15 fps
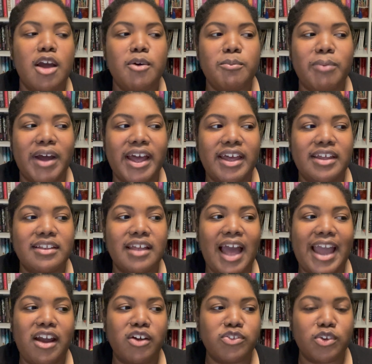But
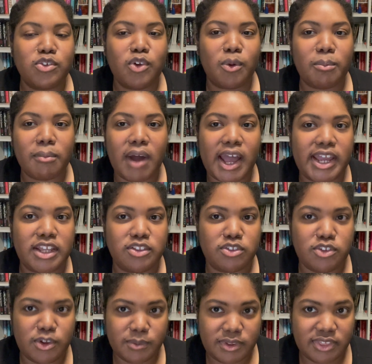I also don't mind
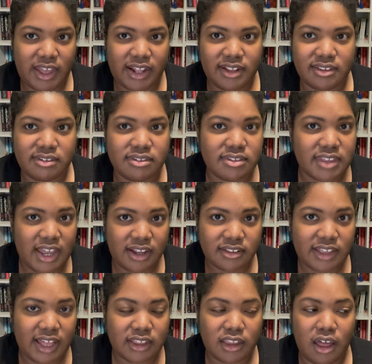doing that. It doesn't take
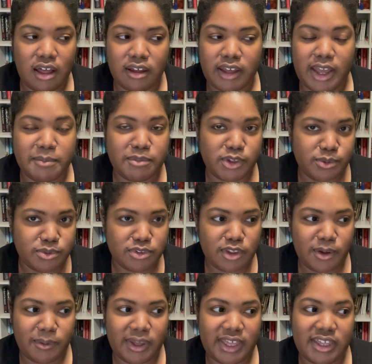that long. I'm used
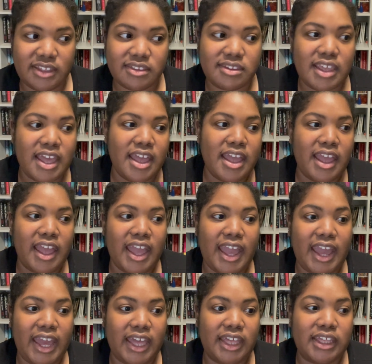to it.
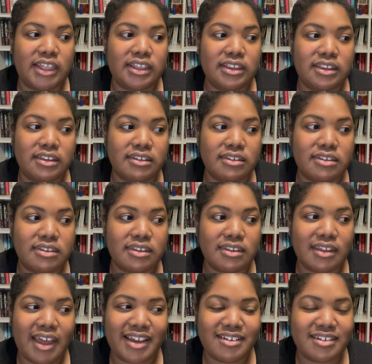And
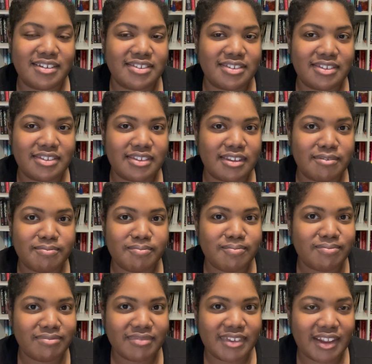I just
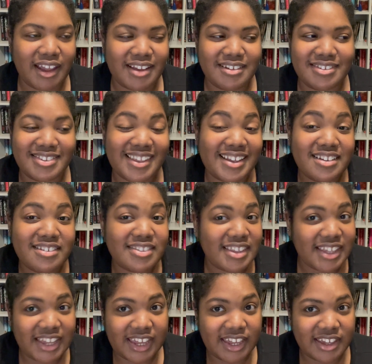I just, I just
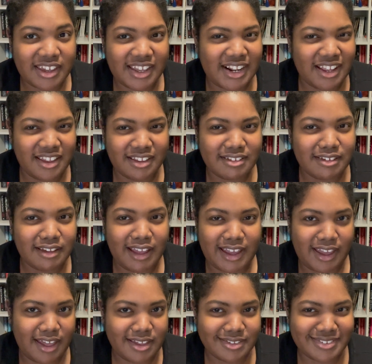didn't get it, I
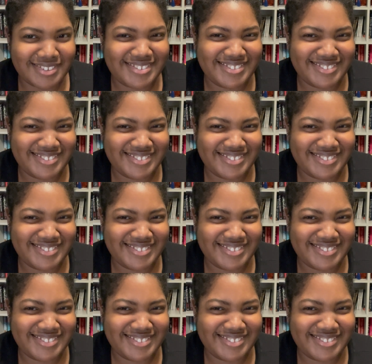guess.